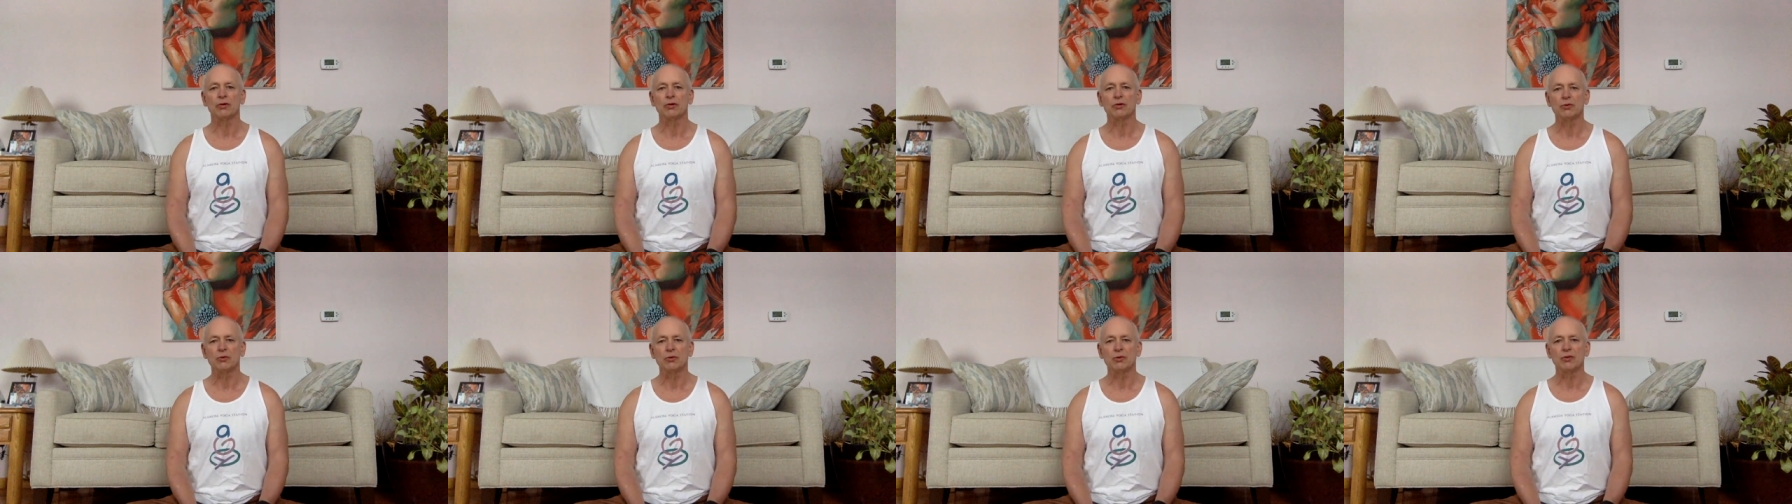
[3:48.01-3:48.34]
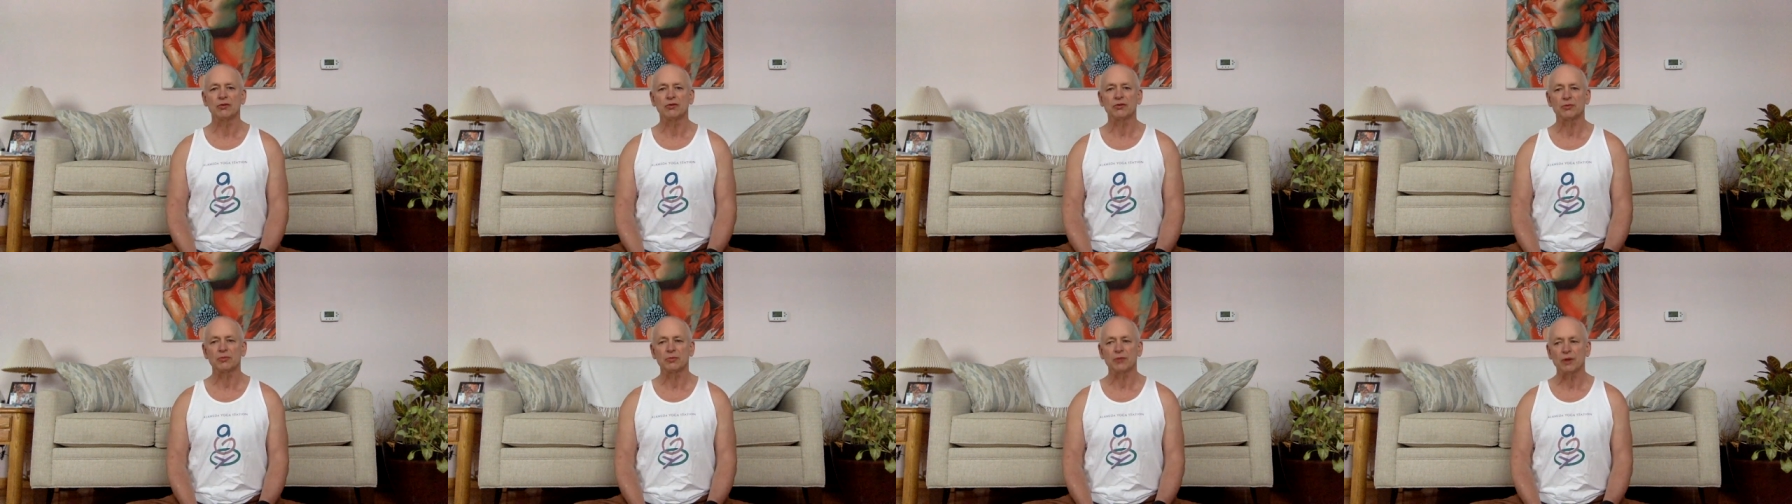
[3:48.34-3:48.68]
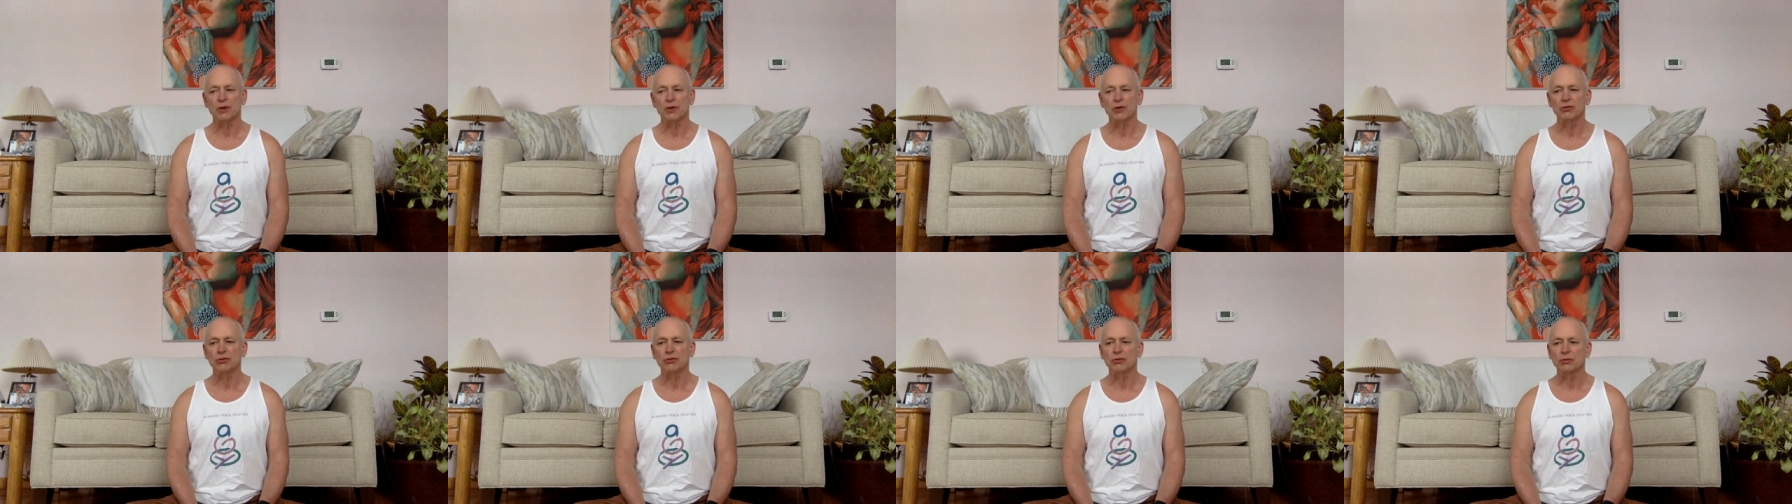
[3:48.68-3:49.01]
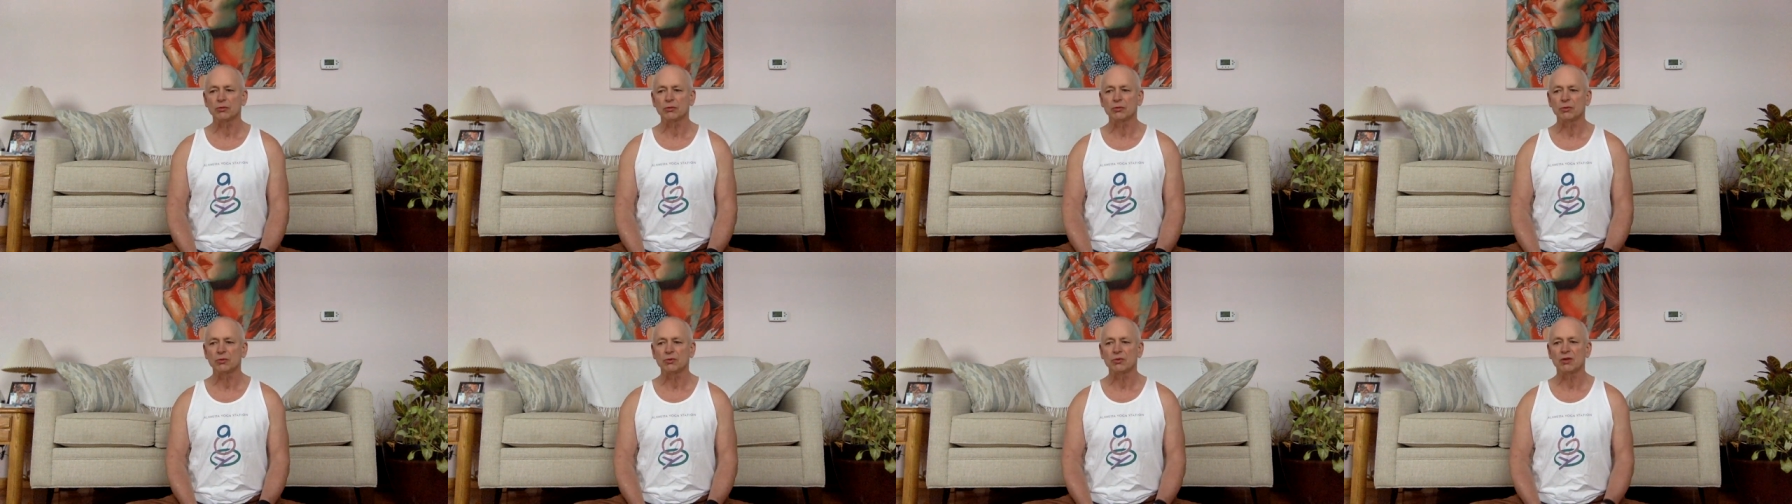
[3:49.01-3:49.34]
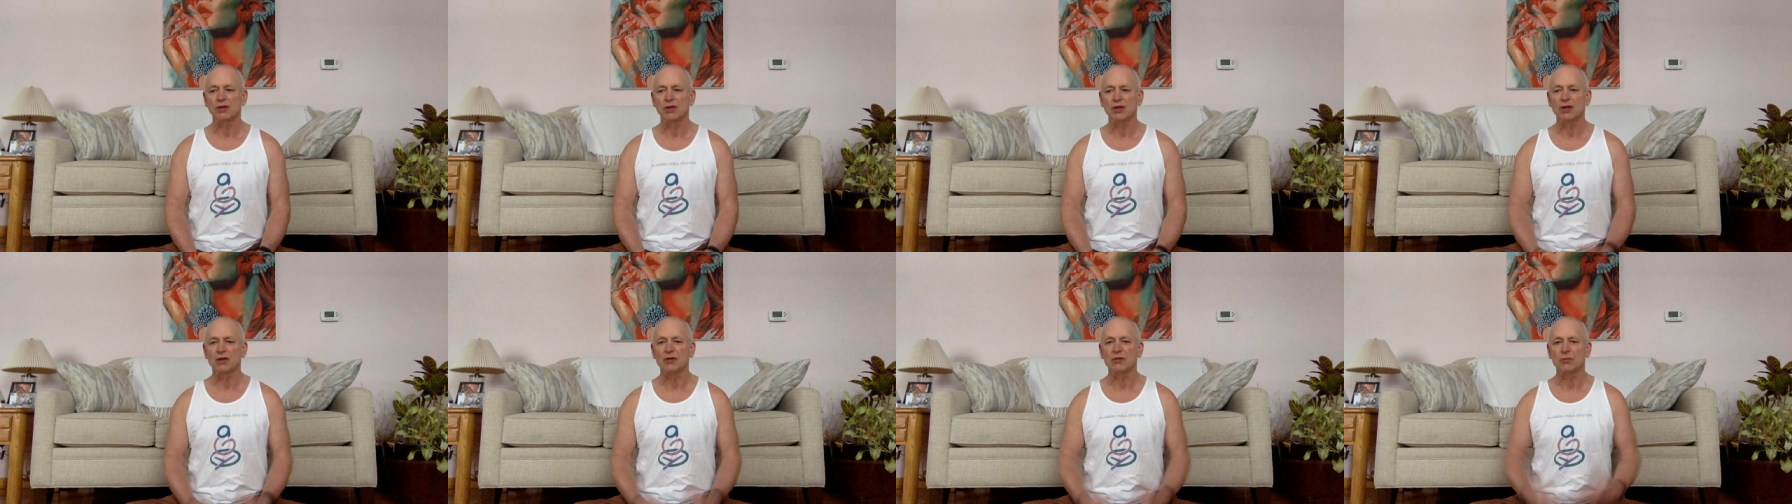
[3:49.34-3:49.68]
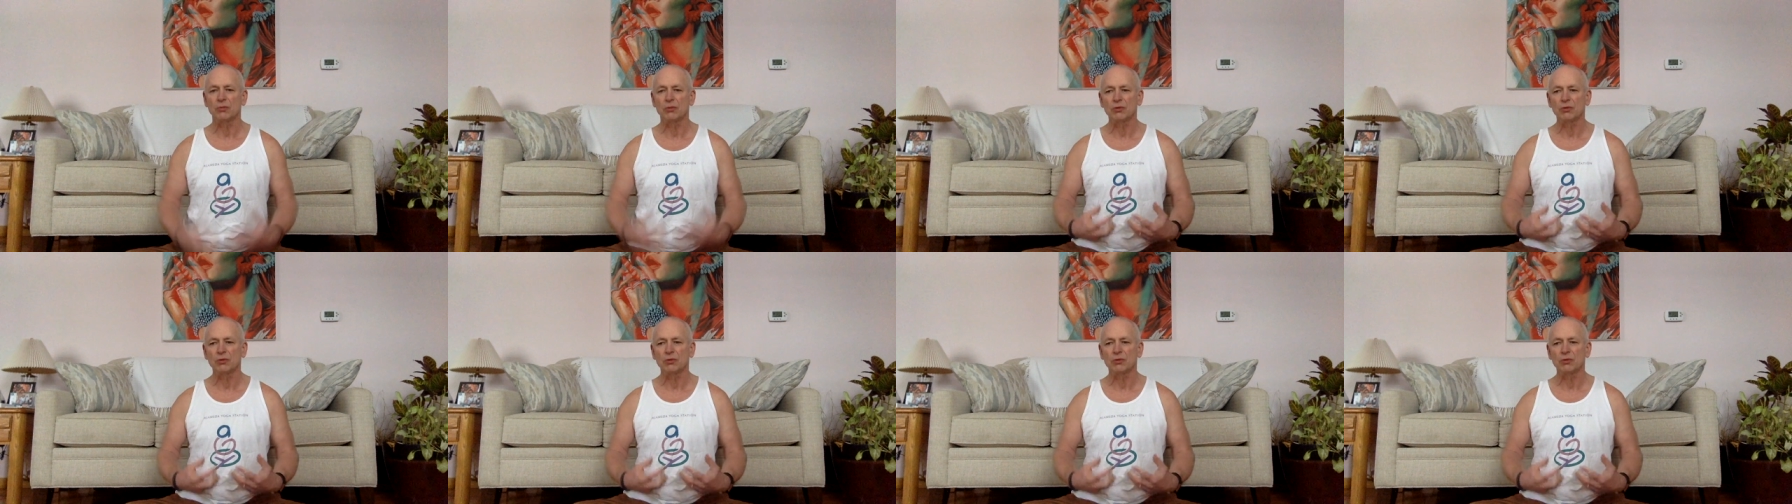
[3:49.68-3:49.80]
Do it as a regular routine.